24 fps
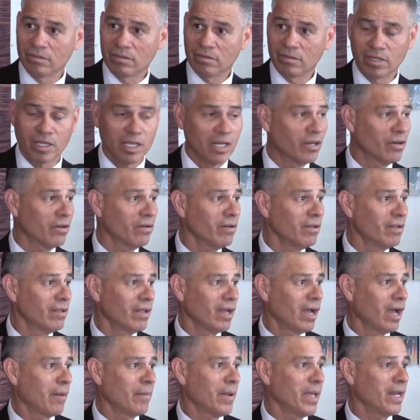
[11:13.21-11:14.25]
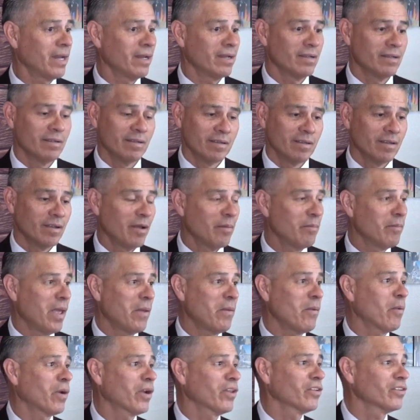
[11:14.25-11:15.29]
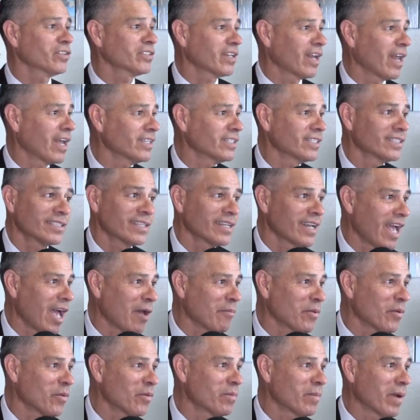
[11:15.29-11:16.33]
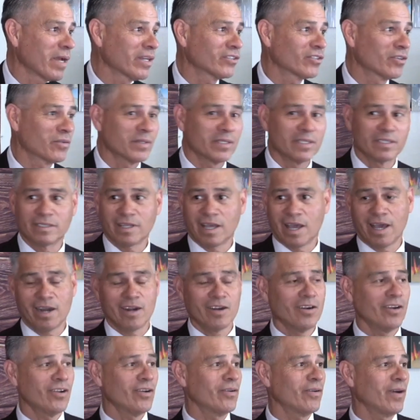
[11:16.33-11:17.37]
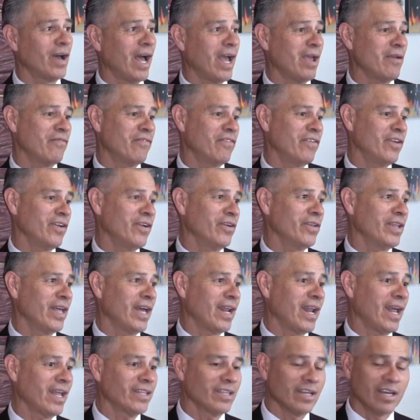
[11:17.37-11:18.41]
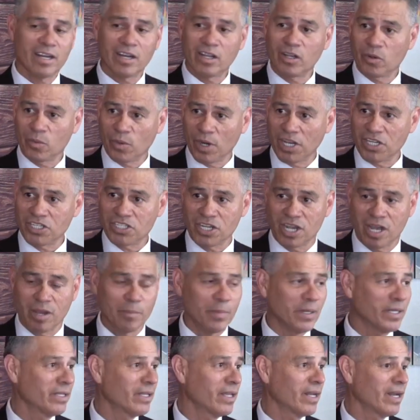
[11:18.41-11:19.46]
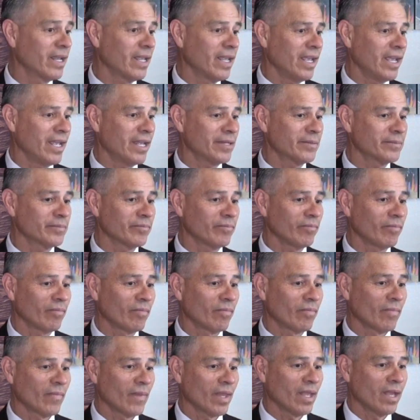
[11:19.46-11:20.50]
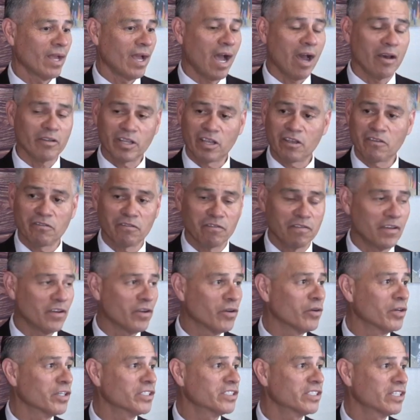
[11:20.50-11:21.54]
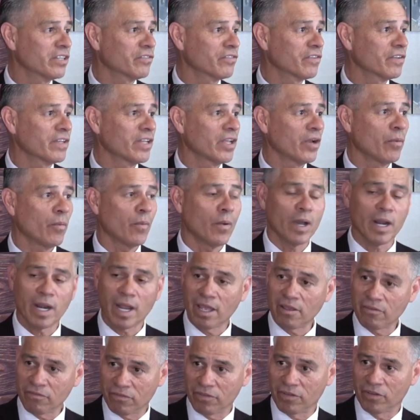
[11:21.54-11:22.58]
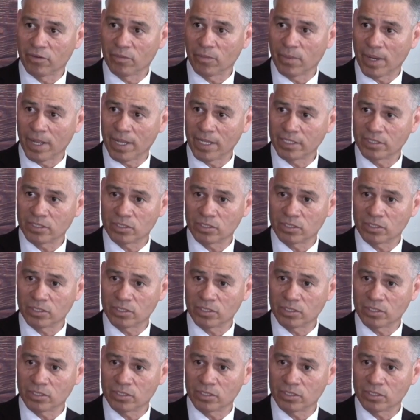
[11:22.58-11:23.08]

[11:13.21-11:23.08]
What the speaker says: You know, I mean, maybe one of those clients isn't happy with my services. I don't know. I feel that I done a great job, but then again, how they feel is different than what I feel, right? So